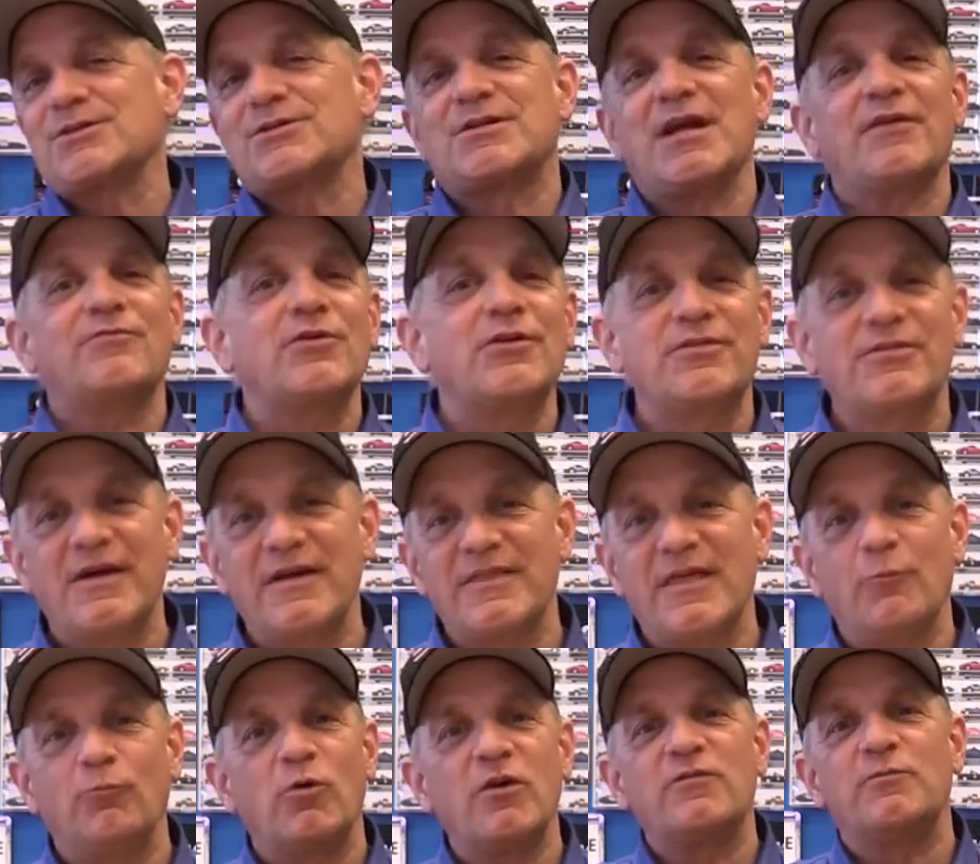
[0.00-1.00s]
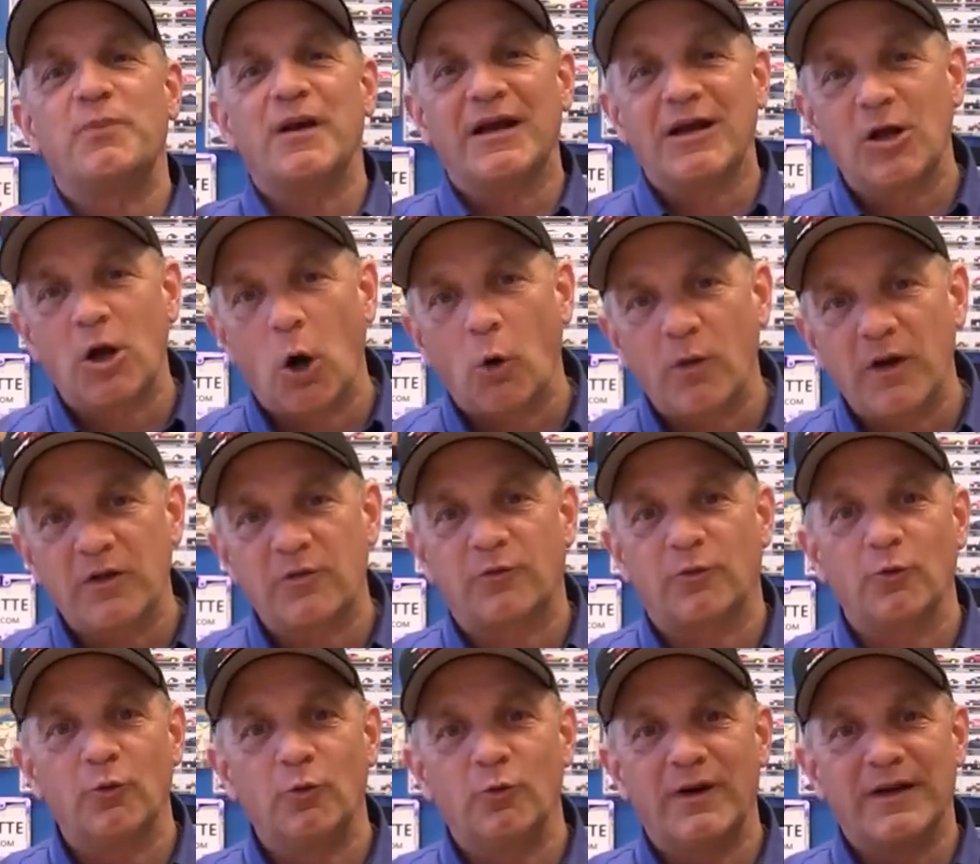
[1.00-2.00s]
everything that we've been going
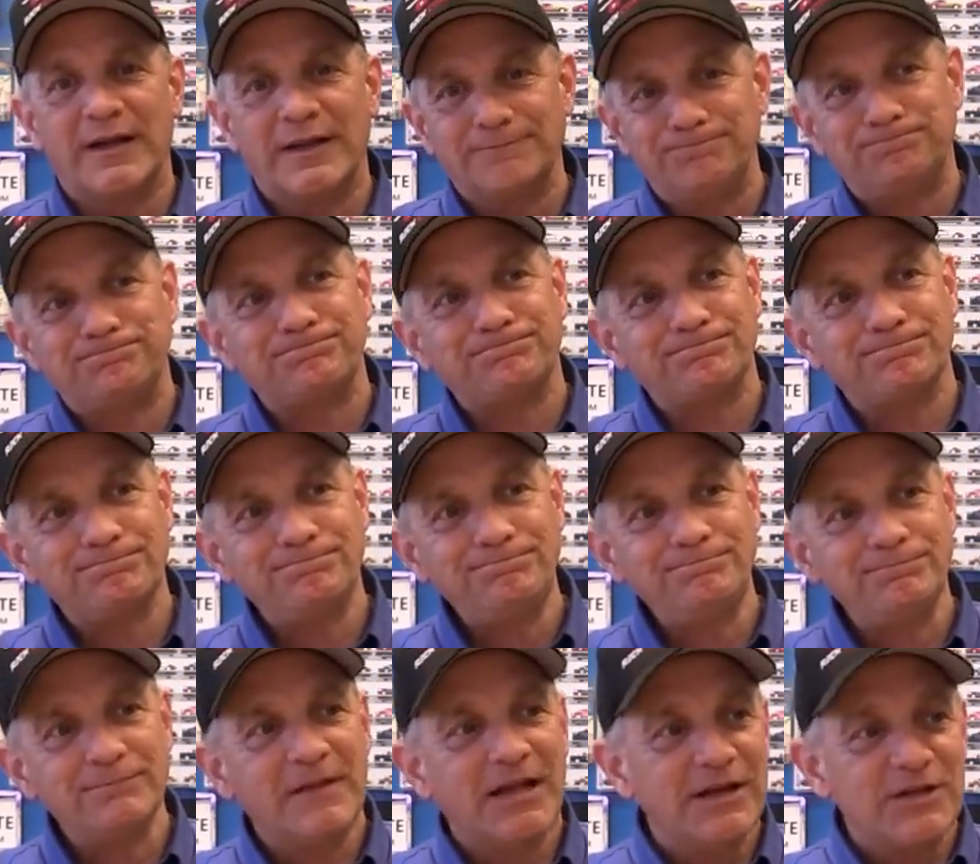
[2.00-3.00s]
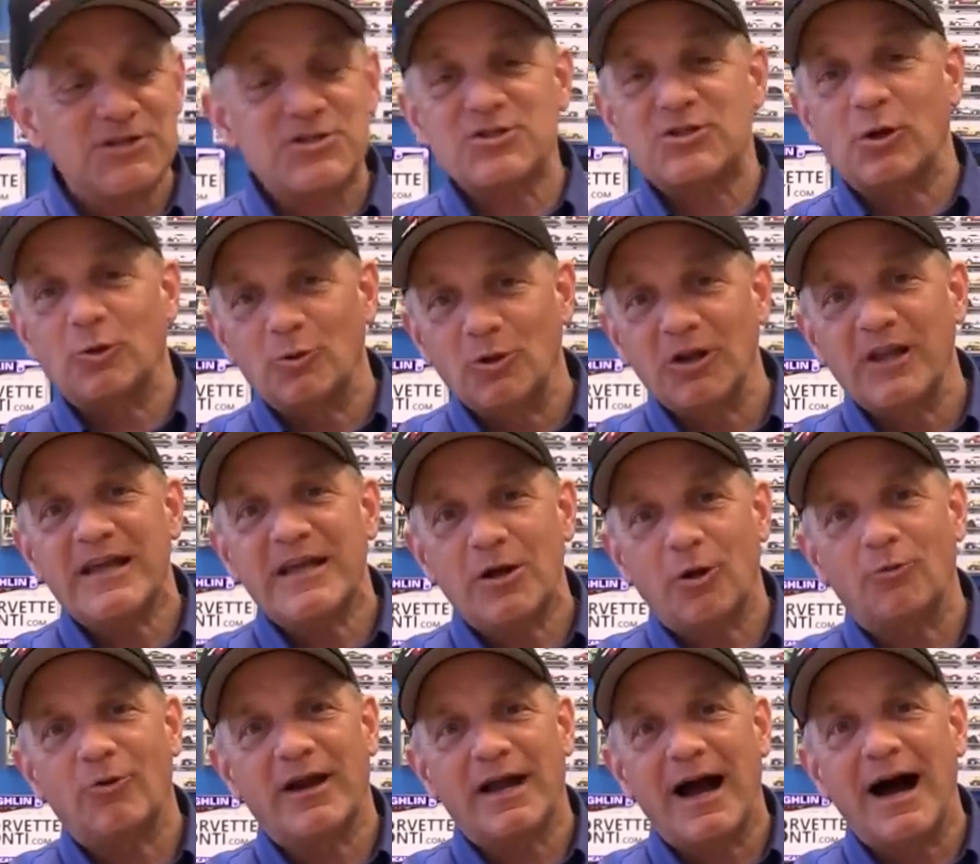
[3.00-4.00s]
through, and it is still
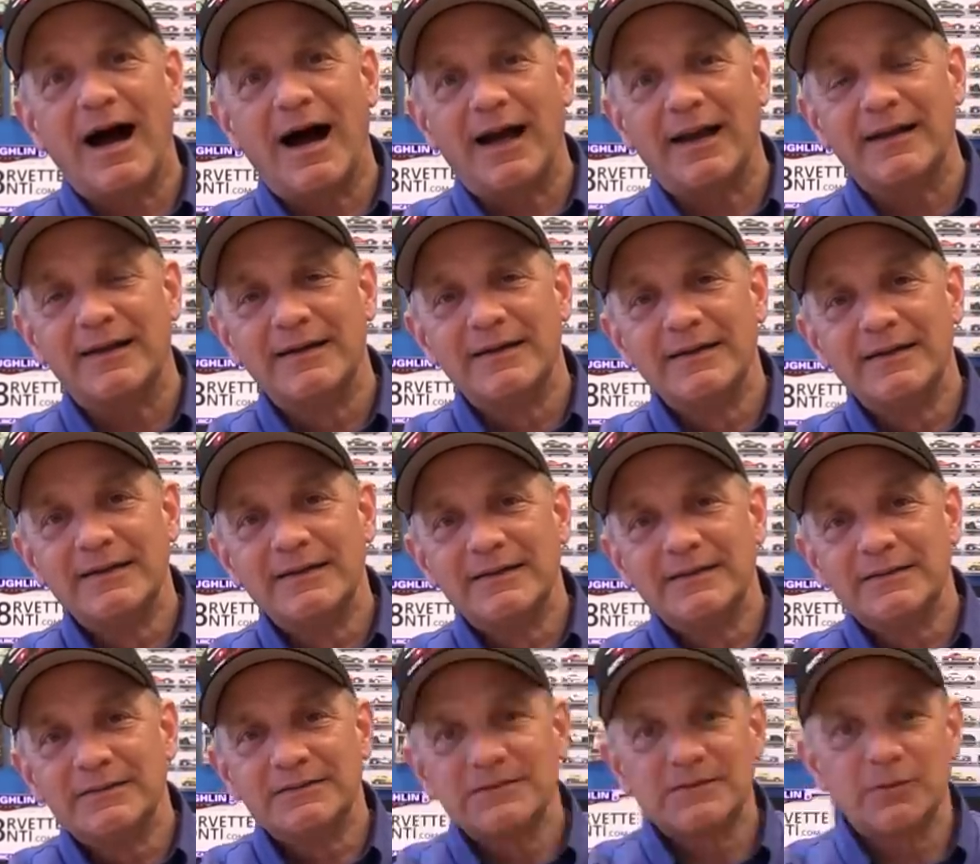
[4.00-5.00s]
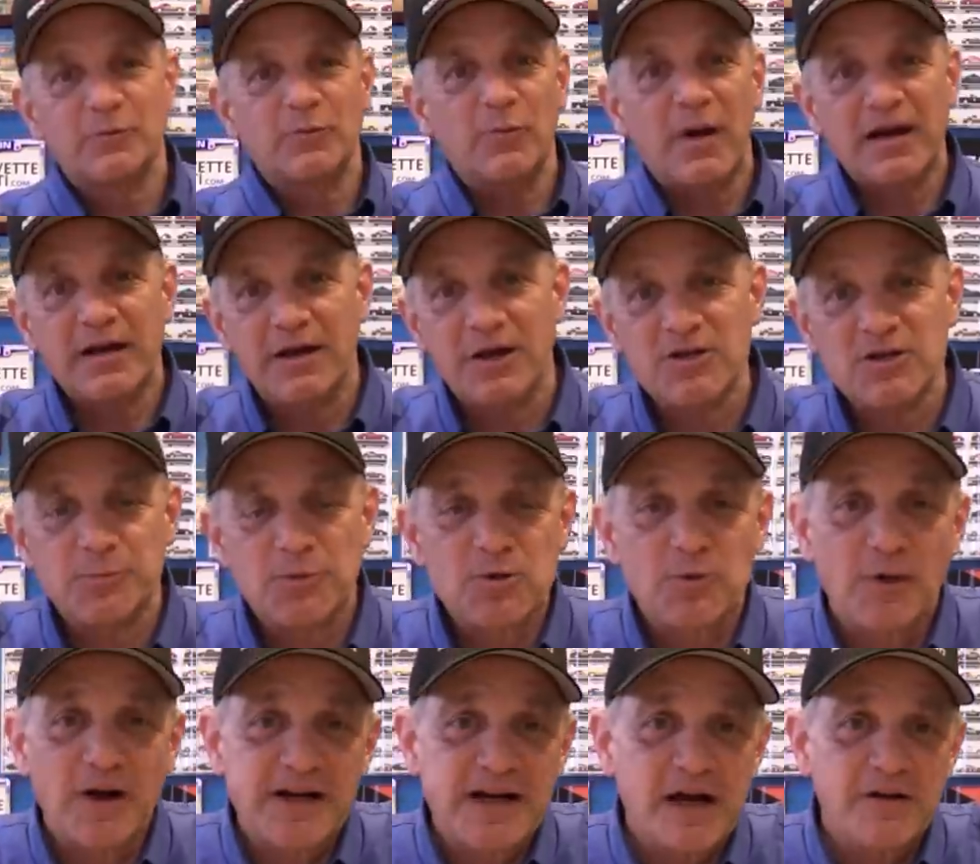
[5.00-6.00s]
lingering on. Some of my customers
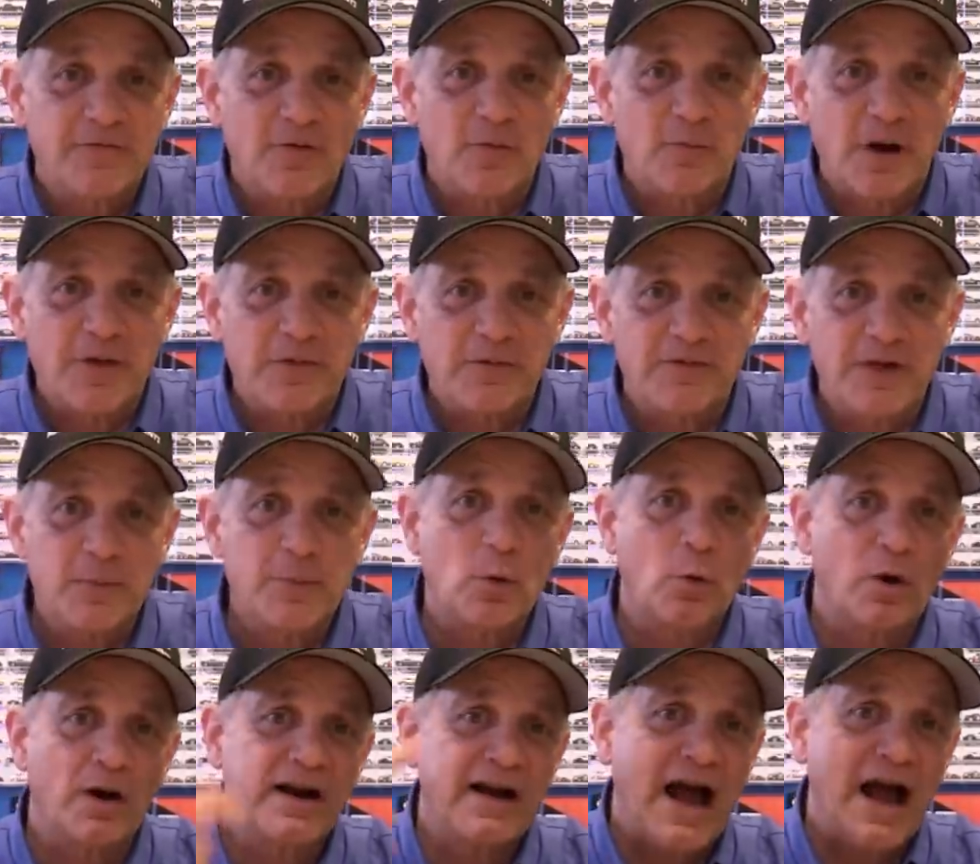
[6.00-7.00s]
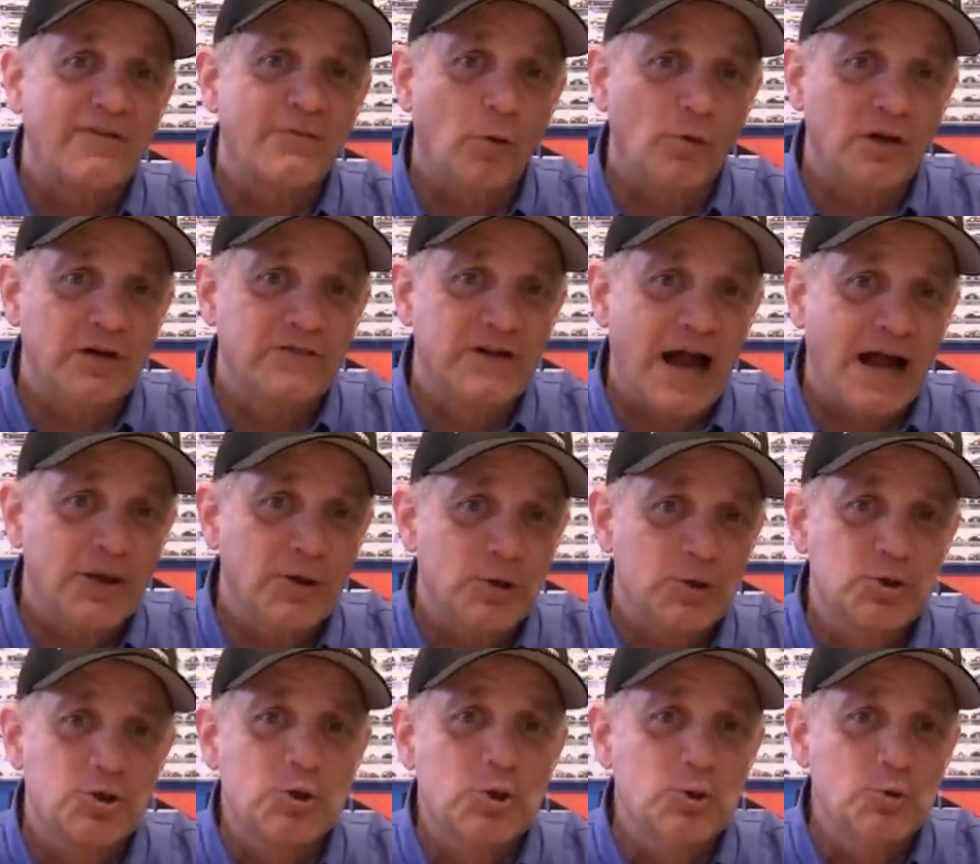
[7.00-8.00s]
right now for the month of February, I've only gotten
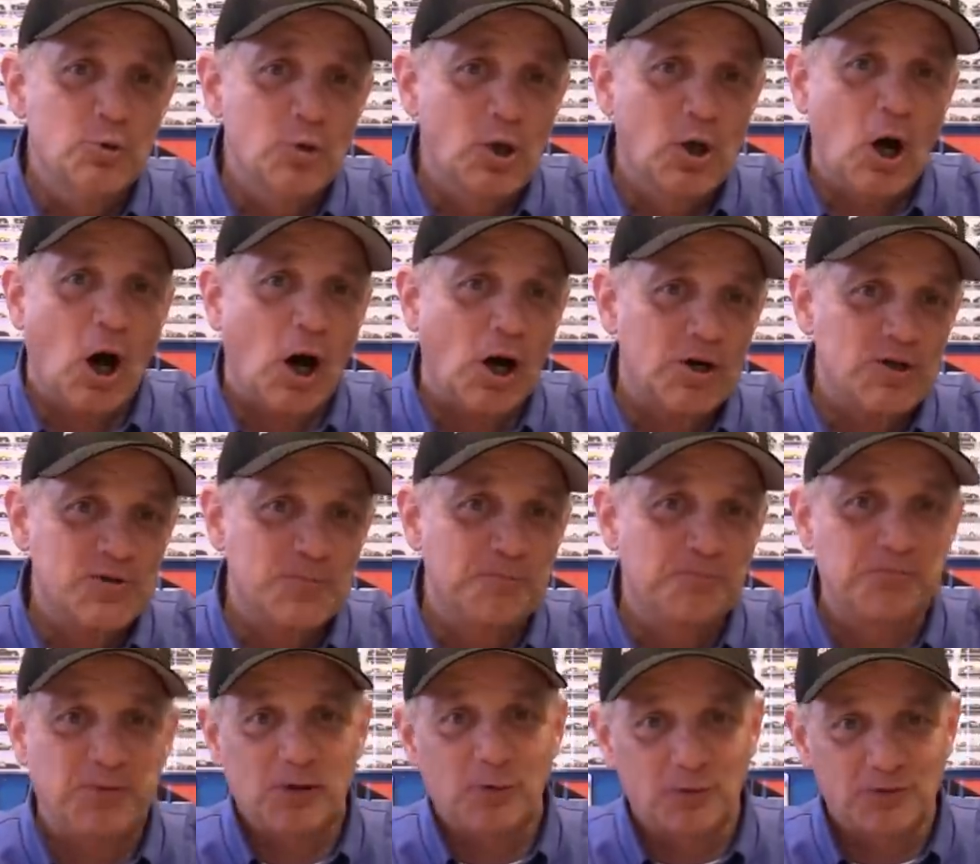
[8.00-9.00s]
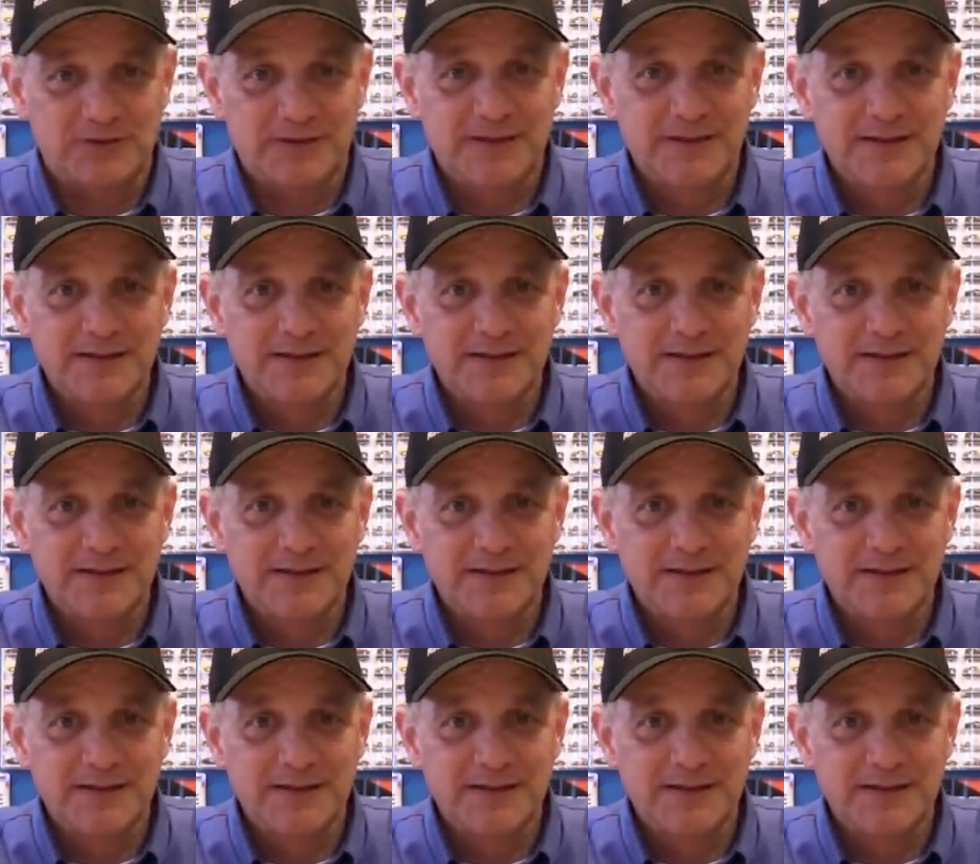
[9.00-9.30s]
2 cars built